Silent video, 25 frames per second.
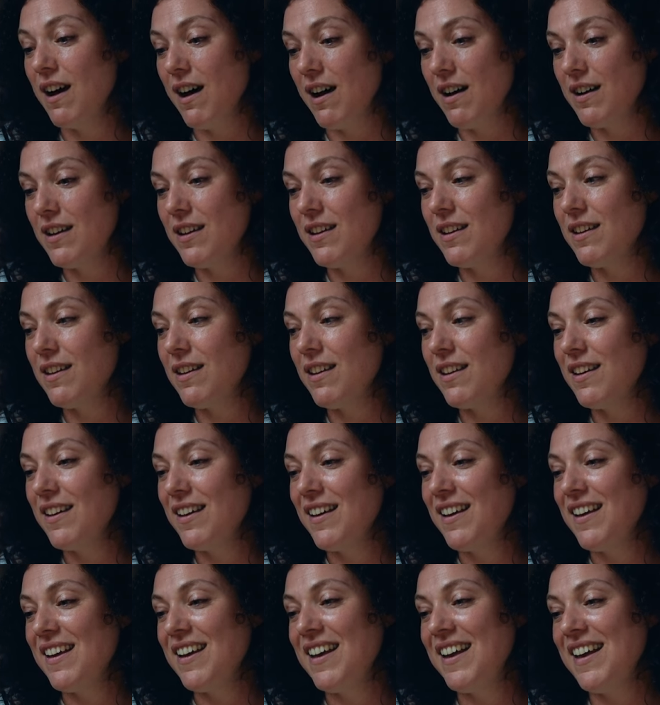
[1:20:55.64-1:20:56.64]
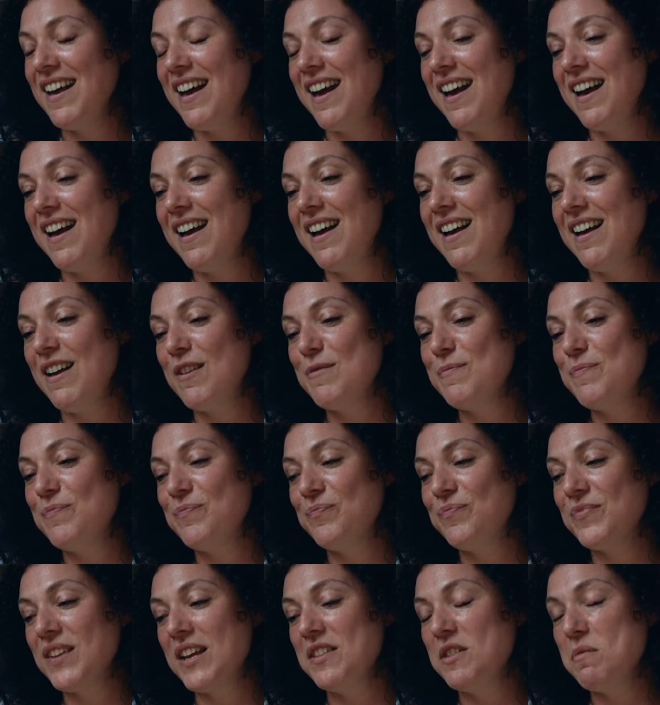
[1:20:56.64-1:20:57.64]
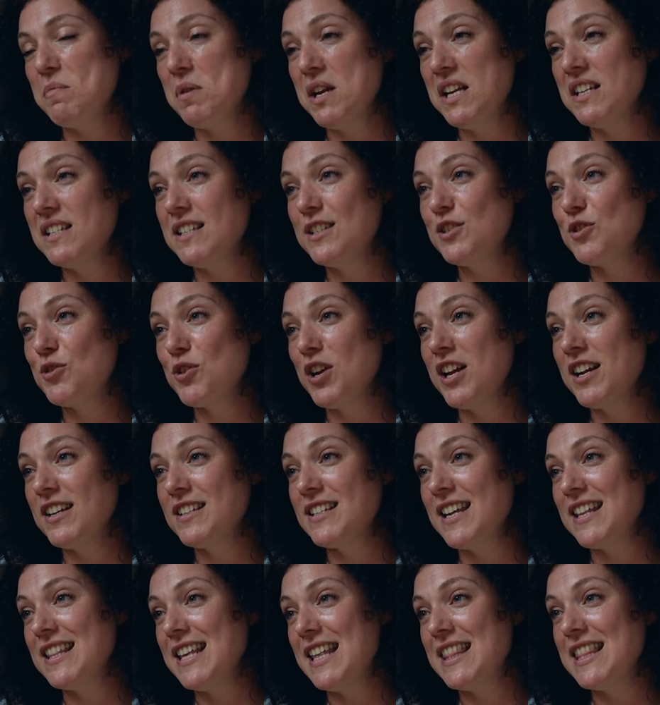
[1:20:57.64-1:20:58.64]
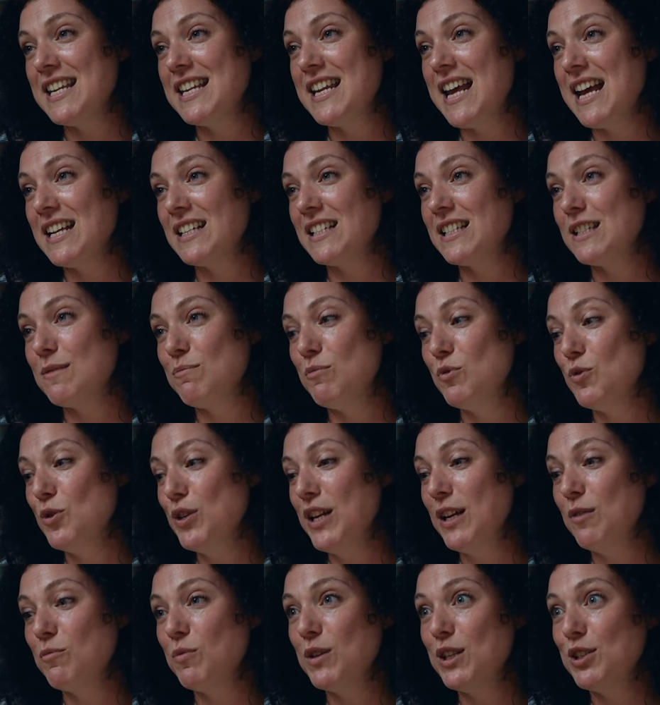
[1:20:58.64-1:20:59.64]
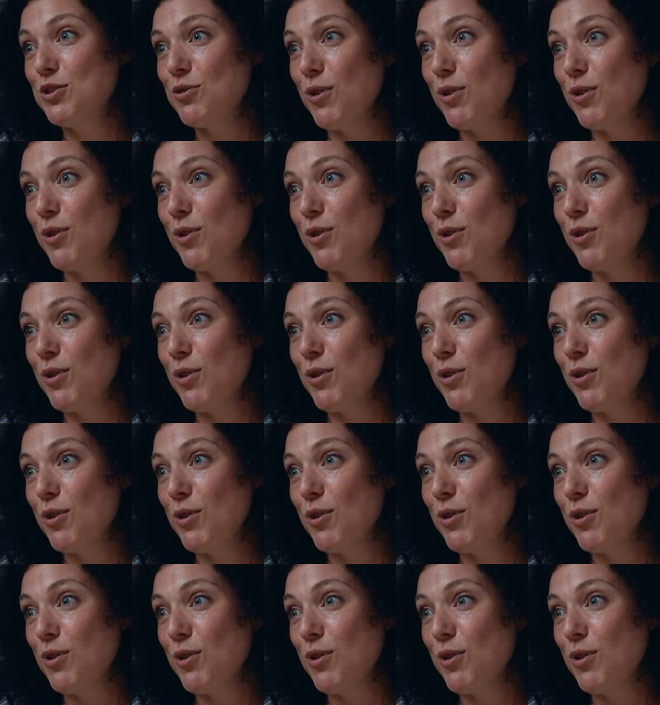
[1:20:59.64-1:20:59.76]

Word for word: hike um, in the Peak District. And then the next morning we